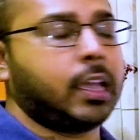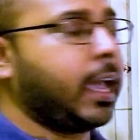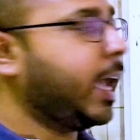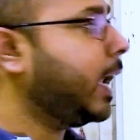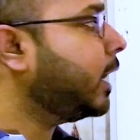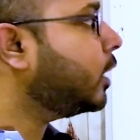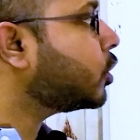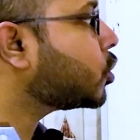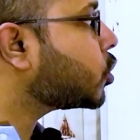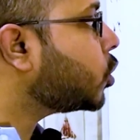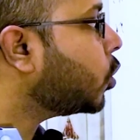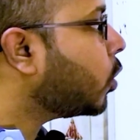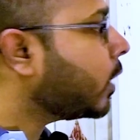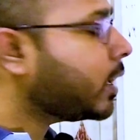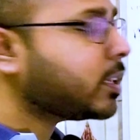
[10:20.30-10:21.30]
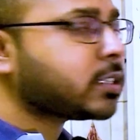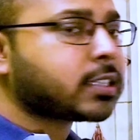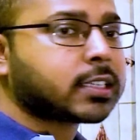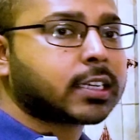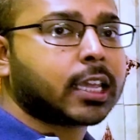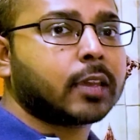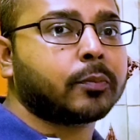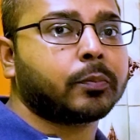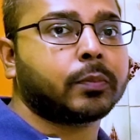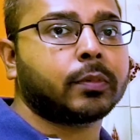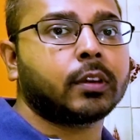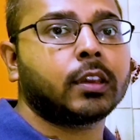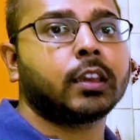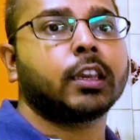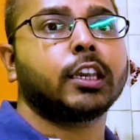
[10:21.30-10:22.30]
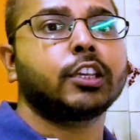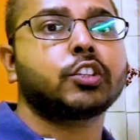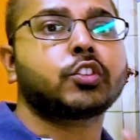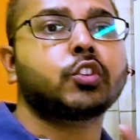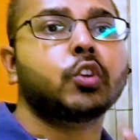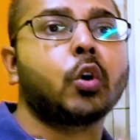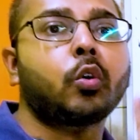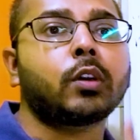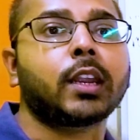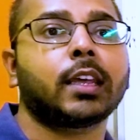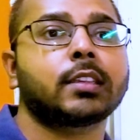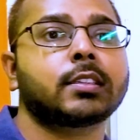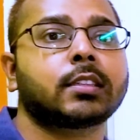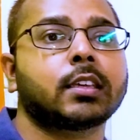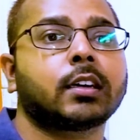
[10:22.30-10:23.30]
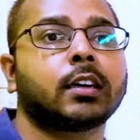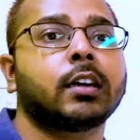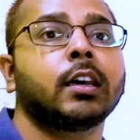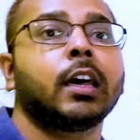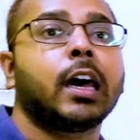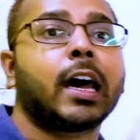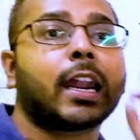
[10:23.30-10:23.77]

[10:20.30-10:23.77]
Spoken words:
And slowest step is known as the